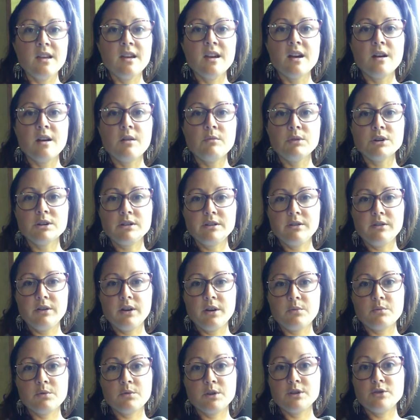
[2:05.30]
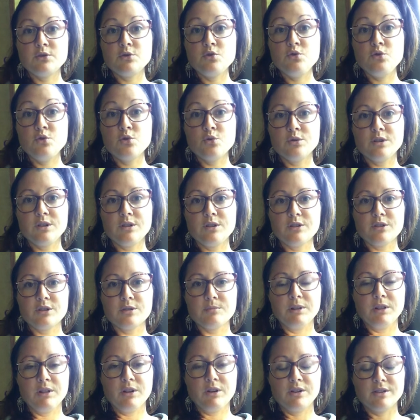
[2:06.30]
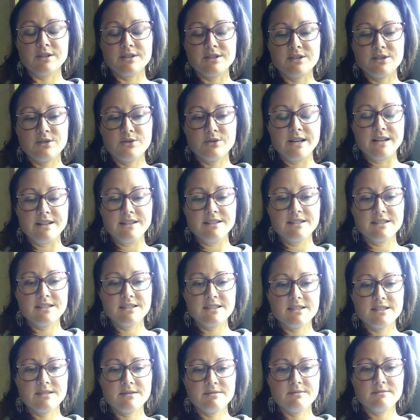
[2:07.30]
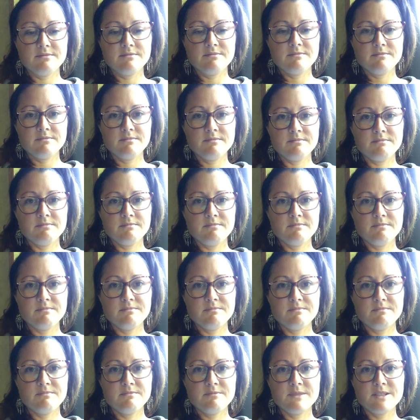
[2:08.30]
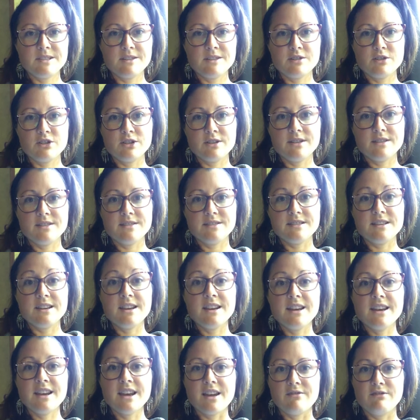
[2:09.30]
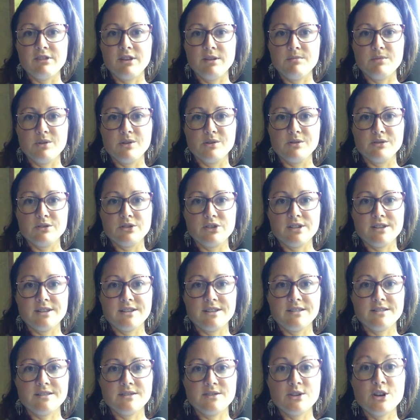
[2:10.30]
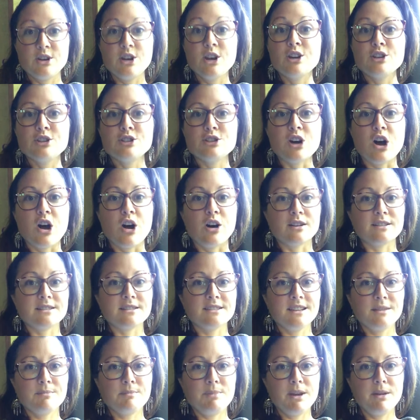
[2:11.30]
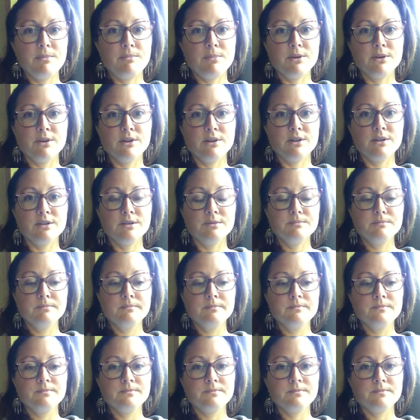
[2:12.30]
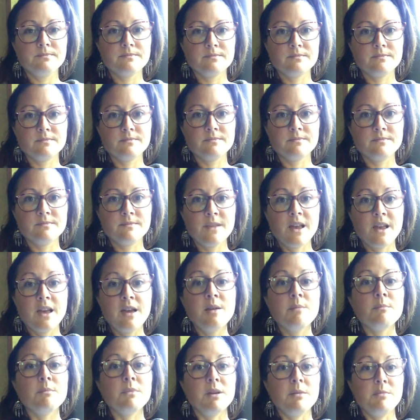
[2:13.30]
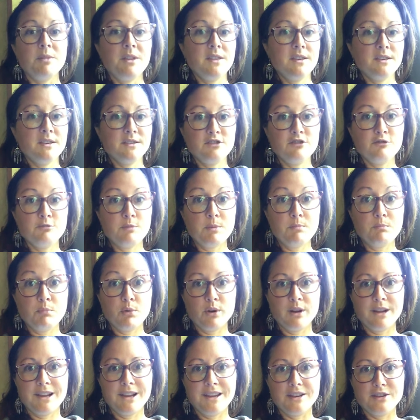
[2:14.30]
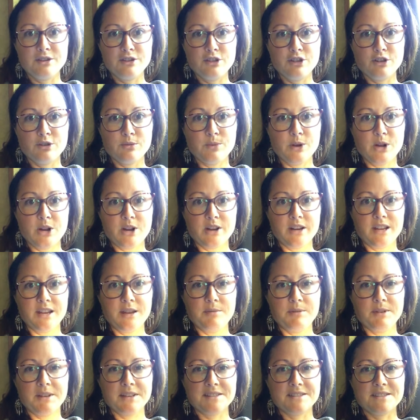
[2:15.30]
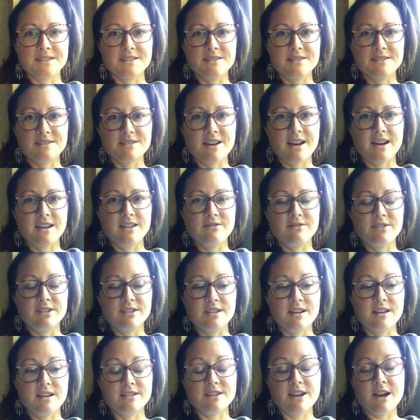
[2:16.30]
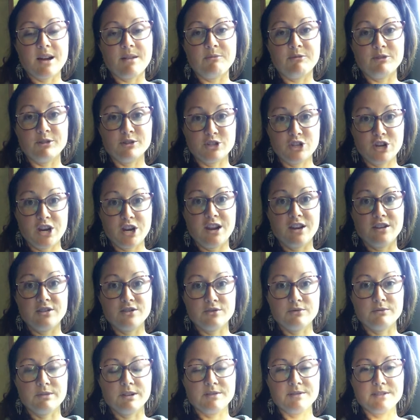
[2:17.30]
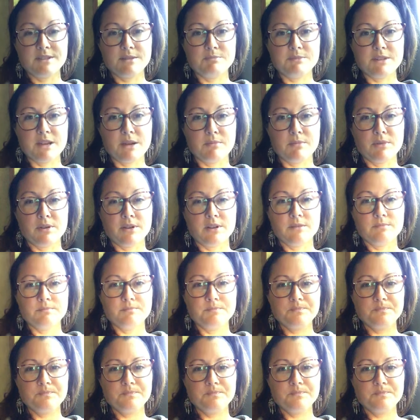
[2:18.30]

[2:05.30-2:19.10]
and we're clearing what no longer belongs to us, such as heavy emotions, toxic people, maybe things you've been putting into your body because this is kind of a, a time for change around September.